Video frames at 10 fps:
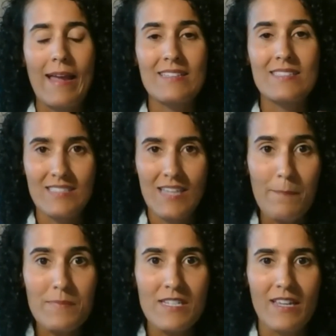
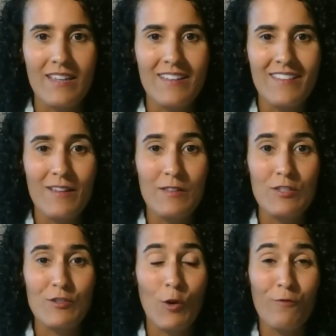accepting,
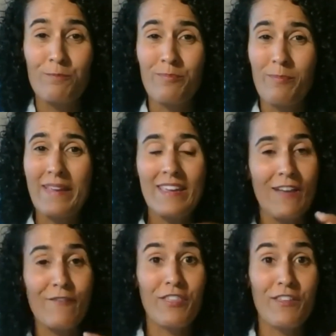so making
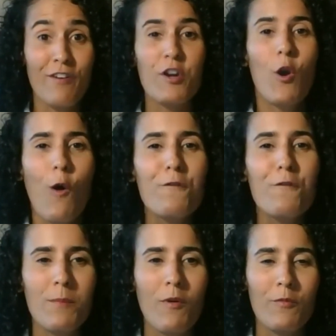everything very
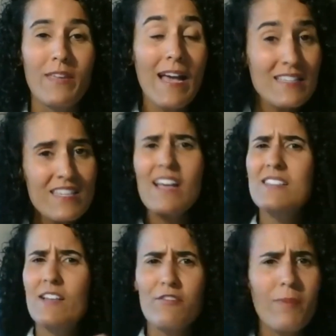comfortable. Yes,
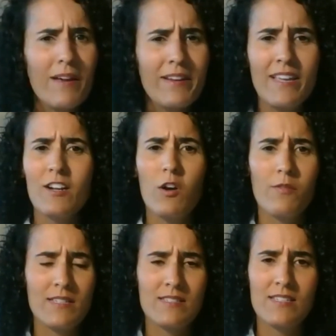everybody can
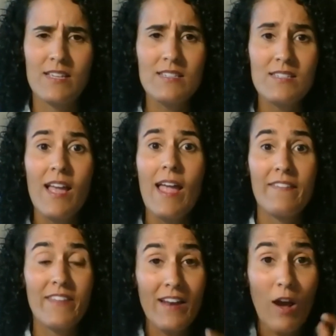coexist,
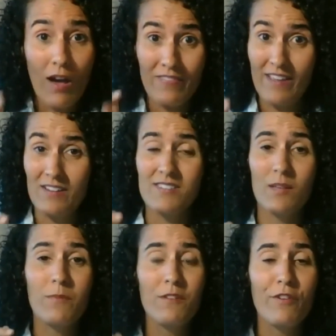and there is
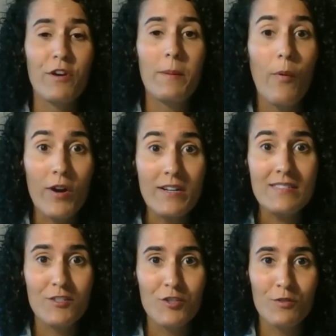something very
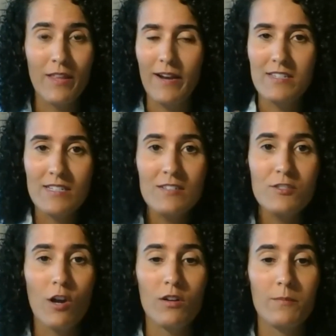important too that I didn't
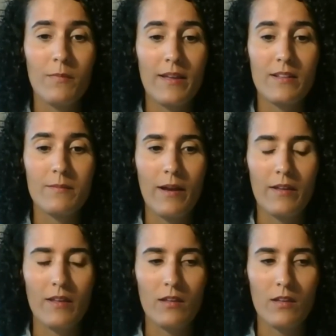talk in
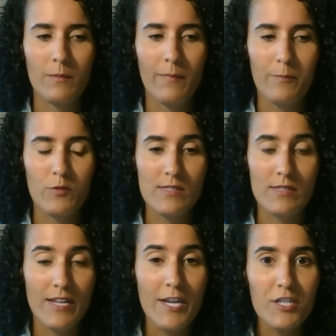my
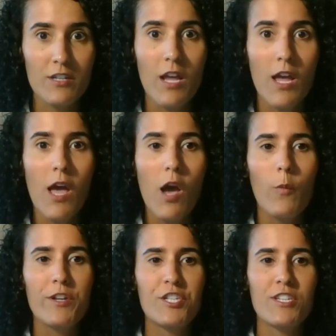presentation,
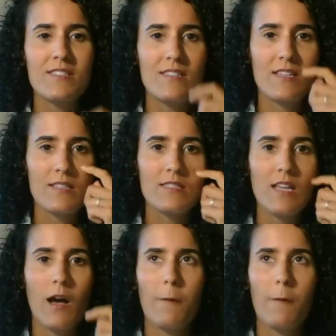which is this